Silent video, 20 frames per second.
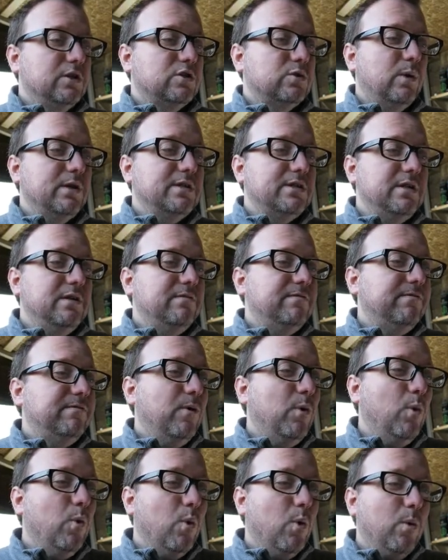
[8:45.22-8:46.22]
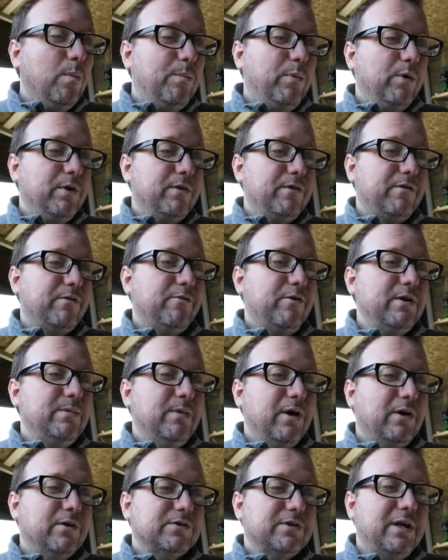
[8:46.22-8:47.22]
24.3
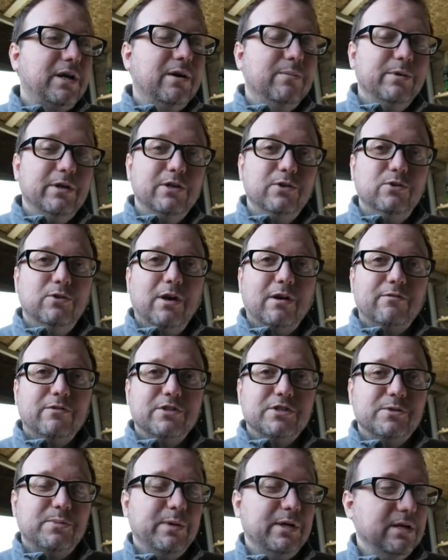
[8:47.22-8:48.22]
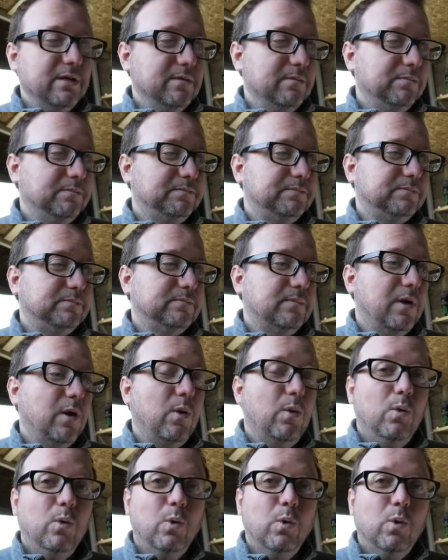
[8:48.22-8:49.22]
miles an hour being your average speed.
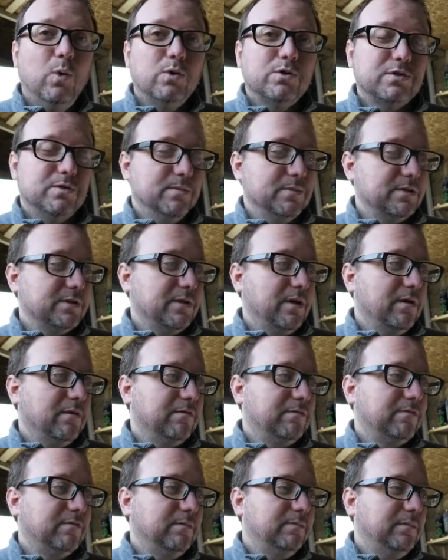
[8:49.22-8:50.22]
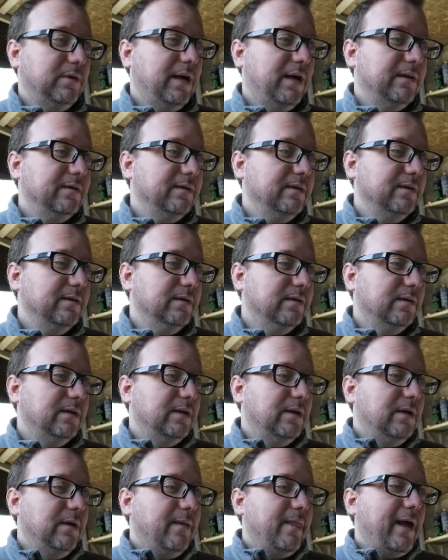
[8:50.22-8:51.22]
Awesome stuff, Andy.
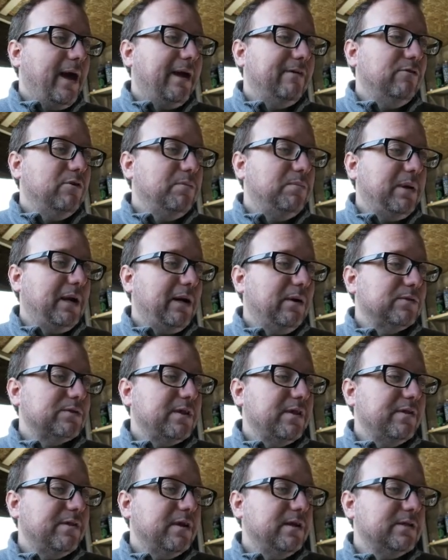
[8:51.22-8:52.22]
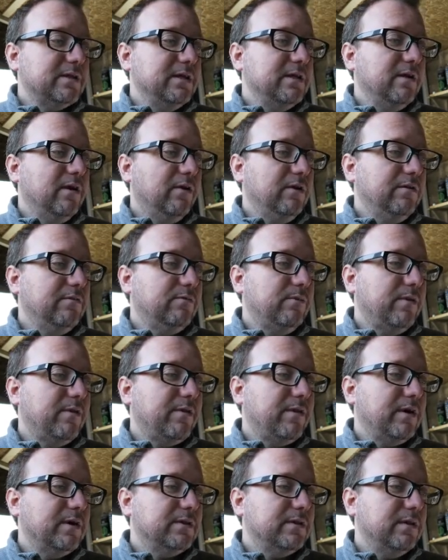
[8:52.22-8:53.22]
Aaron Powell's in 39th
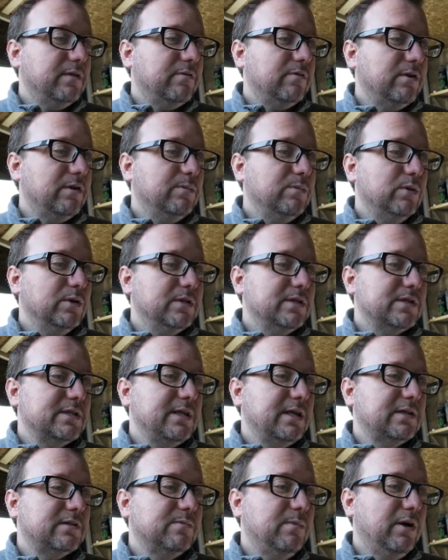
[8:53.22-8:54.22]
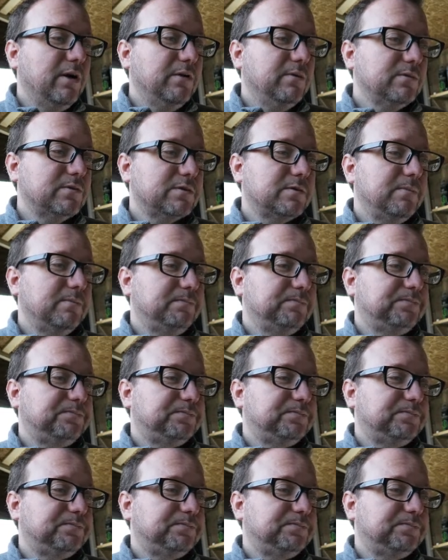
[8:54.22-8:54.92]
with 33.6 miles.